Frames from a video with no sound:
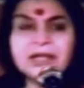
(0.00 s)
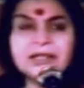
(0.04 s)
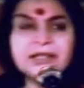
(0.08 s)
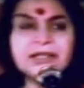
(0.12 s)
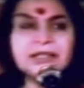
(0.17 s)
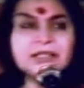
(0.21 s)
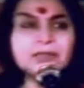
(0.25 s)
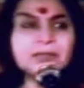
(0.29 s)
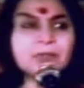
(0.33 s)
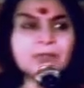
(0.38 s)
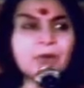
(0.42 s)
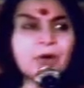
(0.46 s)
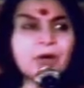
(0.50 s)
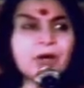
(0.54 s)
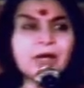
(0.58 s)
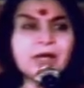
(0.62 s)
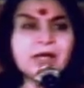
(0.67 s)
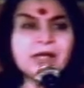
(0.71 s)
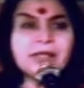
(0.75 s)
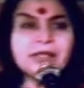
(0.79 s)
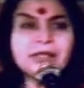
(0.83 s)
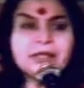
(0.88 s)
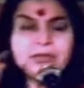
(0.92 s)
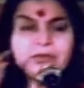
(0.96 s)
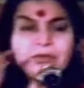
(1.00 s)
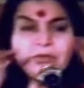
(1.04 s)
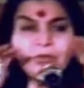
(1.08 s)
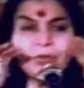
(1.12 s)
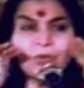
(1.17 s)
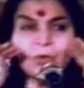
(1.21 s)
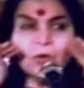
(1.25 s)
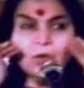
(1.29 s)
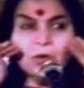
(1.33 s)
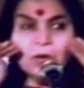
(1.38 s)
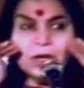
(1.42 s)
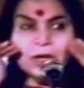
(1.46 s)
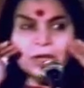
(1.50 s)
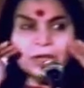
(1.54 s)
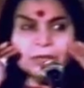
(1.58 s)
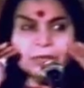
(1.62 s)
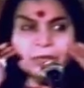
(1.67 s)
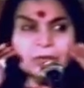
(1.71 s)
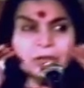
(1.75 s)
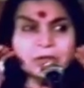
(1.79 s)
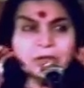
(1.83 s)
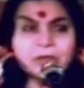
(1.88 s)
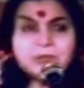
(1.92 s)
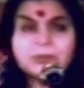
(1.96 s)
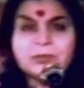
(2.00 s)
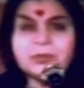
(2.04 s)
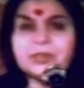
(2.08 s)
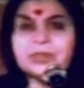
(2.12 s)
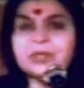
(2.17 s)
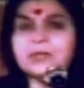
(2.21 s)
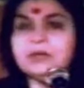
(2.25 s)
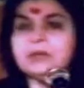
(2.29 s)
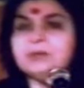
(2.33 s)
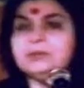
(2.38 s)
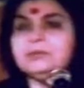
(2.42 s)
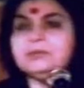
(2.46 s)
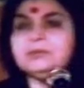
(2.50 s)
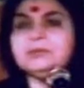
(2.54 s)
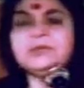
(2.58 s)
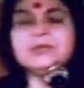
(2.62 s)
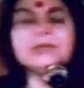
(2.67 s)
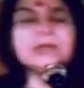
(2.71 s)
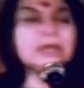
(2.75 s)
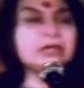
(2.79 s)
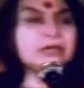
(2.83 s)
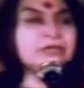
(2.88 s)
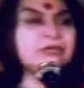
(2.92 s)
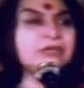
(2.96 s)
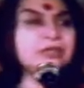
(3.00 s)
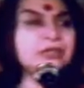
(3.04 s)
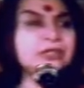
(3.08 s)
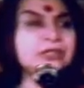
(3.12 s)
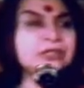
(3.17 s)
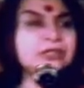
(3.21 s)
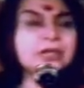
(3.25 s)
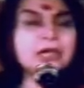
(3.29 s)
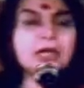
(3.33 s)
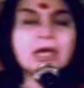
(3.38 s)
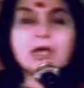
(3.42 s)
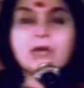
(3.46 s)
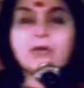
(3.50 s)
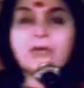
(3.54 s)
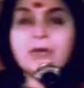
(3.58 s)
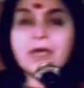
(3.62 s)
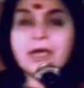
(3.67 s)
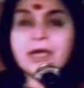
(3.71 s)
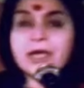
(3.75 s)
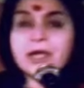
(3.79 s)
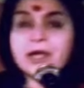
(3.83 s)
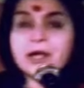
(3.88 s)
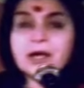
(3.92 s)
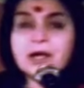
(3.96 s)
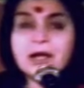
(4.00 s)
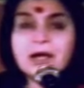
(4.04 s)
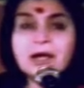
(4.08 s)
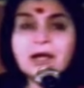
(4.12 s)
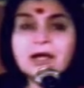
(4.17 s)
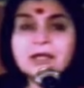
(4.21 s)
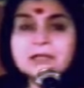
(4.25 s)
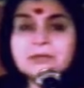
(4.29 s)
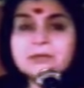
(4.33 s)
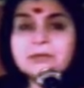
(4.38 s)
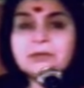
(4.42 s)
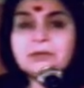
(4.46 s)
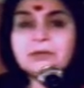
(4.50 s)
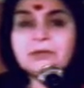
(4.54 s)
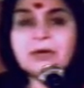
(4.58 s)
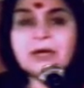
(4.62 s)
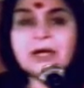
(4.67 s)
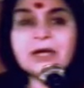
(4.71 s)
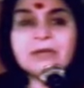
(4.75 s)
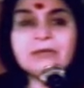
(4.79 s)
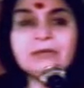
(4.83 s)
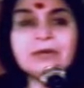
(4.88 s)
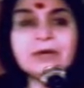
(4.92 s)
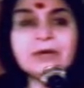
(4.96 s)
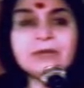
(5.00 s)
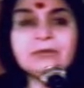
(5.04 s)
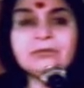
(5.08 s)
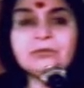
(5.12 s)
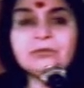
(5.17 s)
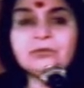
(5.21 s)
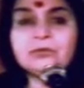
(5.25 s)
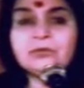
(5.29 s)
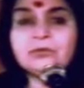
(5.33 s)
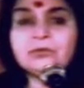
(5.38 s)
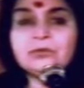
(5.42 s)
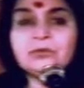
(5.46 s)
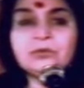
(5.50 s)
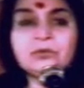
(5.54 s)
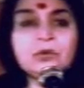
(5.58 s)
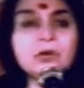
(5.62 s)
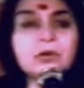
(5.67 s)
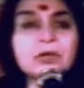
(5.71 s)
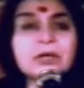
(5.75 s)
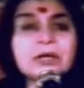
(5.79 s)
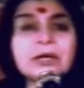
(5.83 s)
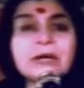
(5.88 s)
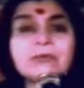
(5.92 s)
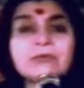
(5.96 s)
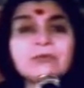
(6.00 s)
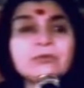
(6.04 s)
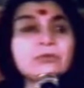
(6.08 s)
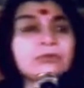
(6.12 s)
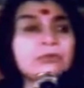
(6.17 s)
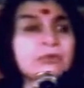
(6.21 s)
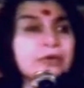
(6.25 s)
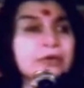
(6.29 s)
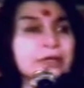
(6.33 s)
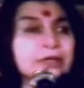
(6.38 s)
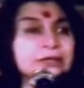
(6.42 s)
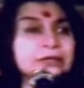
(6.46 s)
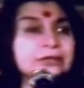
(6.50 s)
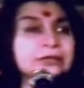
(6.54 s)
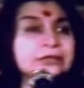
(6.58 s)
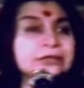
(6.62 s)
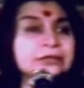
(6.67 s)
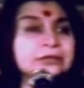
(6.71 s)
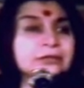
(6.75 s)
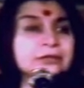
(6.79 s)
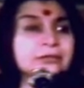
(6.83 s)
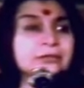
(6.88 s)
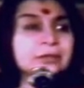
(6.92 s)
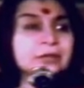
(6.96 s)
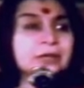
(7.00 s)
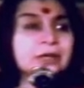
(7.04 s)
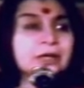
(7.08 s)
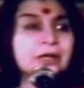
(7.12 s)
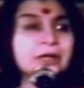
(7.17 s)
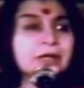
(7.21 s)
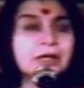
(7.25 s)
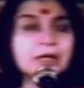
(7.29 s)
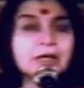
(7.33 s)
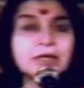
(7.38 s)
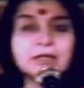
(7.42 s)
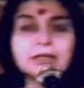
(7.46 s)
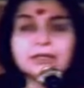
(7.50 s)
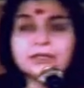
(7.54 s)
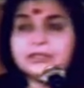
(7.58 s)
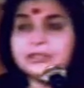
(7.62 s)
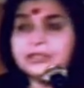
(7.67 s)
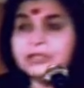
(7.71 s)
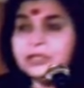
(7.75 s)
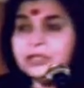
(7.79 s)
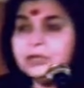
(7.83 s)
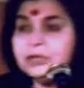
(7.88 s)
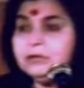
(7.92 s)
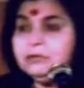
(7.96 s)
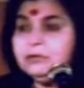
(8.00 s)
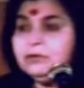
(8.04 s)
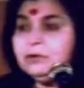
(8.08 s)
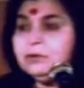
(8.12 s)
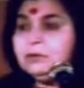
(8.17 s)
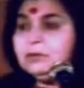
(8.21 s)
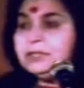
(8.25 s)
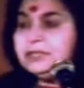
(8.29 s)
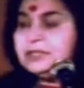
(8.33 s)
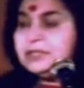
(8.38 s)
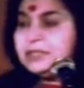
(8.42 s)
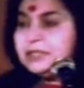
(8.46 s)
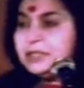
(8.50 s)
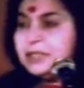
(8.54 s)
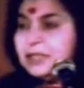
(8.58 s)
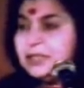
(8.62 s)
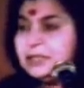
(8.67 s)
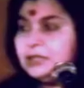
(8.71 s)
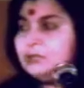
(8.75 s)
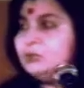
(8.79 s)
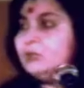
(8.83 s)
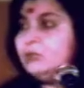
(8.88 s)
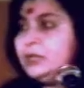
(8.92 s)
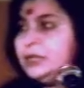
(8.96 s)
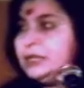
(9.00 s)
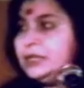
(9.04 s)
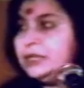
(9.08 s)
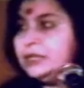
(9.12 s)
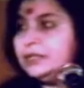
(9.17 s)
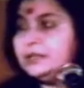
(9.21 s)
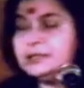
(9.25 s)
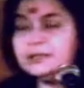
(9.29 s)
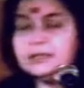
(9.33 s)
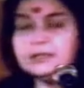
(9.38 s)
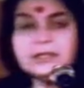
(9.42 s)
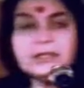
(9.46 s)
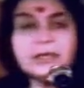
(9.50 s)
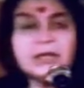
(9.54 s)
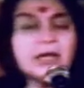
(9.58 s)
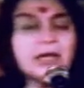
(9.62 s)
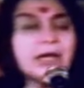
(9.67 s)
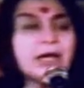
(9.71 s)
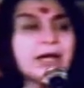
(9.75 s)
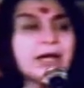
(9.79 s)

and they'll spoil the whole atmosphere of the countries where husband and wife do not have good relationship. The children will be such hooligans